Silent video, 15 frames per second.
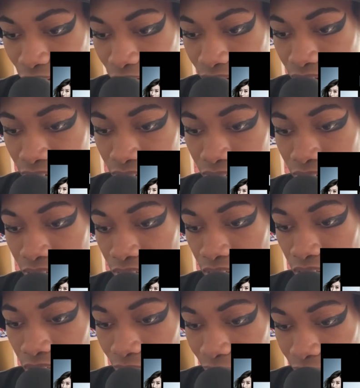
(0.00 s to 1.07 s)
and,
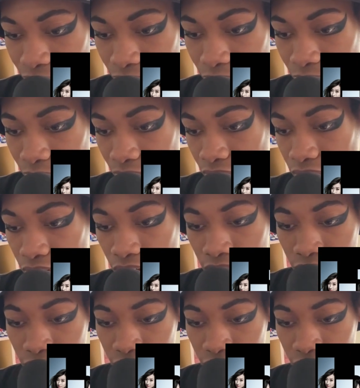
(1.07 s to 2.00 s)
uh, you know, the kanji and